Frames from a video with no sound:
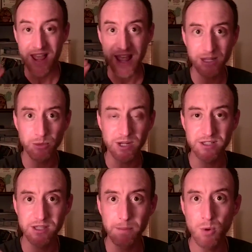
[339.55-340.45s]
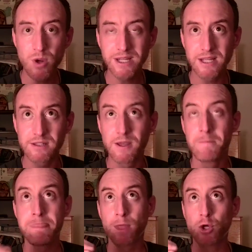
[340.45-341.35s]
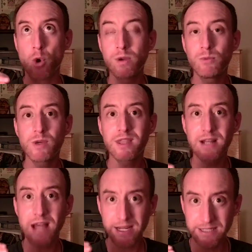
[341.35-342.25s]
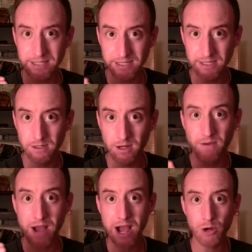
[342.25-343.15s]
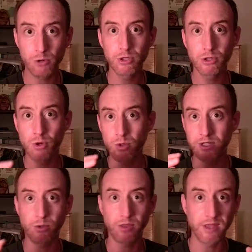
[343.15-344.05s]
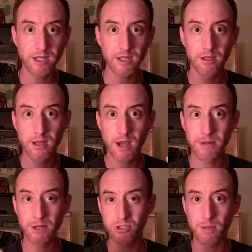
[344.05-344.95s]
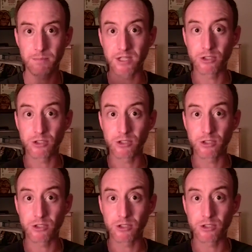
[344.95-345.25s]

Anyways, the point is go in with an idea of how you're going to think about something.